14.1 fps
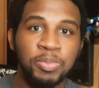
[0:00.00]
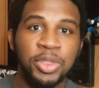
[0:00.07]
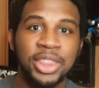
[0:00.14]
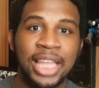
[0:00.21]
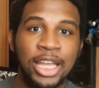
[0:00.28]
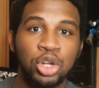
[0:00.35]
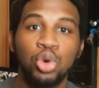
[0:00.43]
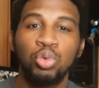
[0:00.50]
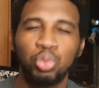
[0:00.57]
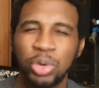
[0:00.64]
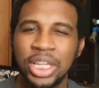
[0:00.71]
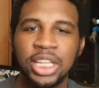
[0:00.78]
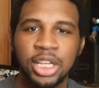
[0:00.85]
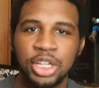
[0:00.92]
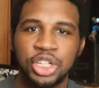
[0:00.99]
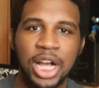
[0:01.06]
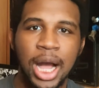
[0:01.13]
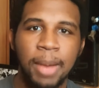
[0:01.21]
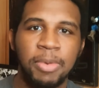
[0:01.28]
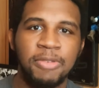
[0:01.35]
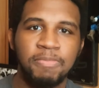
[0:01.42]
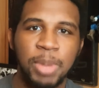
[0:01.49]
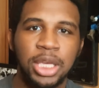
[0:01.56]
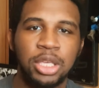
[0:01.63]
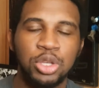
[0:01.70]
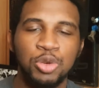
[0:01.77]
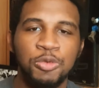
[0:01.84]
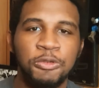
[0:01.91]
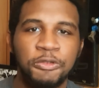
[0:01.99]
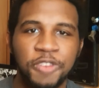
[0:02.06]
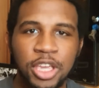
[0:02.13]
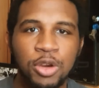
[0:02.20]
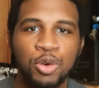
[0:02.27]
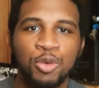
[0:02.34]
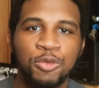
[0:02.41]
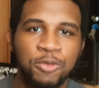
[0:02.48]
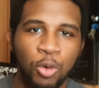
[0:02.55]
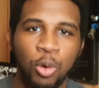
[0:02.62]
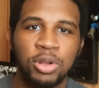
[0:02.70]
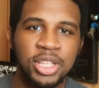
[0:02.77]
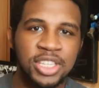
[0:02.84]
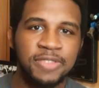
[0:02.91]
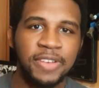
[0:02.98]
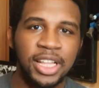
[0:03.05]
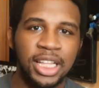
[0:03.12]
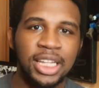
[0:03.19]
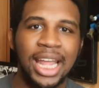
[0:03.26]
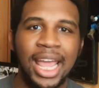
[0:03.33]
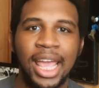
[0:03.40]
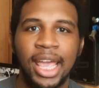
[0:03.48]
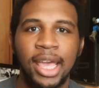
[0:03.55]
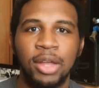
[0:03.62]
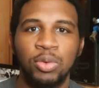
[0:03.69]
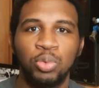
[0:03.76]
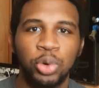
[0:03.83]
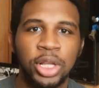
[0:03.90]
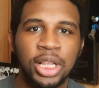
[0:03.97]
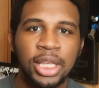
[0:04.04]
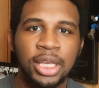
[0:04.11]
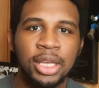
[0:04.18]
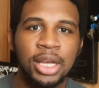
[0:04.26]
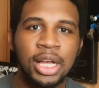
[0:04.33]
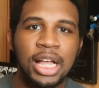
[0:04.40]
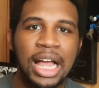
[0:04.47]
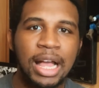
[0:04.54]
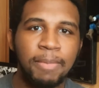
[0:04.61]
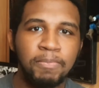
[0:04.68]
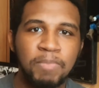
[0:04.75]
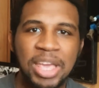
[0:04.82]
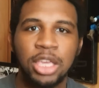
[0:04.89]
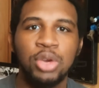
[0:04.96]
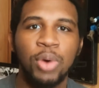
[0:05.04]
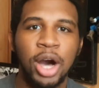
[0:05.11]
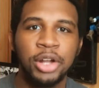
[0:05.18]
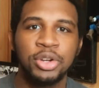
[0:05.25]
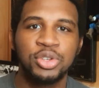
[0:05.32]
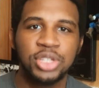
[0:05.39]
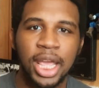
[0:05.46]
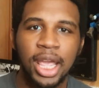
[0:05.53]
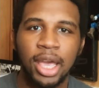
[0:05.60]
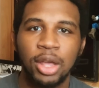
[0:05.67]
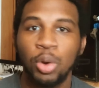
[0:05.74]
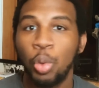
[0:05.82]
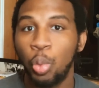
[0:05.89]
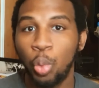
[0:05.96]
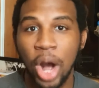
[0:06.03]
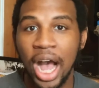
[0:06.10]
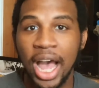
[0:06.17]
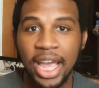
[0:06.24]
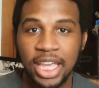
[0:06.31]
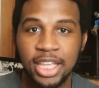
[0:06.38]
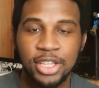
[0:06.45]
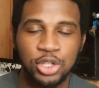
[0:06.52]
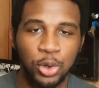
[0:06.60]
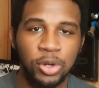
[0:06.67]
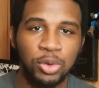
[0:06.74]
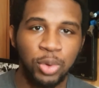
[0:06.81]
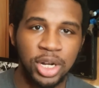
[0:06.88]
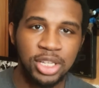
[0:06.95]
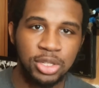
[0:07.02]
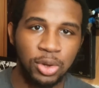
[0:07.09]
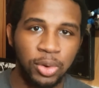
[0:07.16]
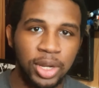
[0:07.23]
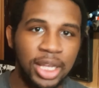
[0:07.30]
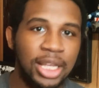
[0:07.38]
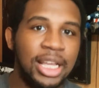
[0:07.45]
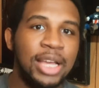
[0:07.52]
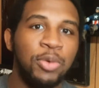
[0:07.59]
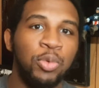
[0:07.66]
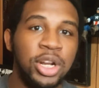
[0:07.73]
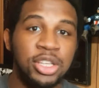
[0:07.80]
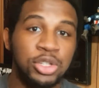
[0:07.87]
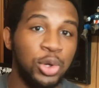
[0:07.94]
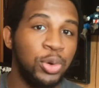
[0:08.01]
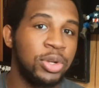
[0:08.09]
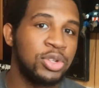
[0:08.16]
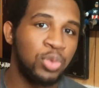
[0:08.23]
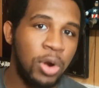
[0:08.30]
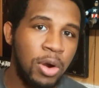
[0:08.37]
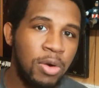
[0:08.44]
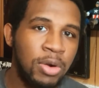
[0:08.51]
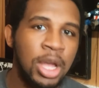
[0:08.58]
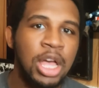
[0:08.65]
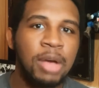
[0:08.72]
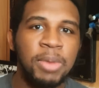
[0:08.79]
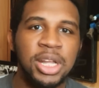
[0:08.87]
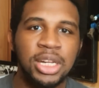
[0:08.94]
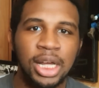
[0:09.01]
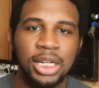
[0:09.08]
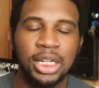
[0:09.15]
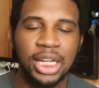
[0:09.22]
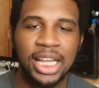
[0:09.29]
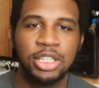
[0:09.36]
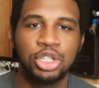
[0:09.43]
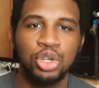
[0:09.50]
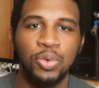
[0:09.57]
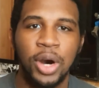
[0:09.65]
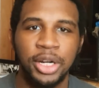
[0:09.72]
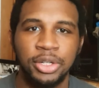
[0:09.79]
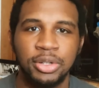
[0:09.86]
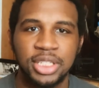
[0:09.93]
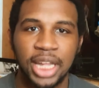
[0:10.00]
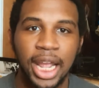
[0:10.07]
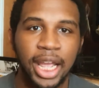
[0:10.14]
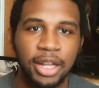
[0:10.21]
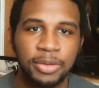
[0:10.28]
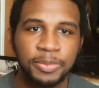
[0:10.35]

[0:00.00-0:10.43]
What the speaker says: they do a really good job of making you feel for this villain and really make you understand why he's doing what he's doing. What he's doing is wrong, but nonetheless you understand.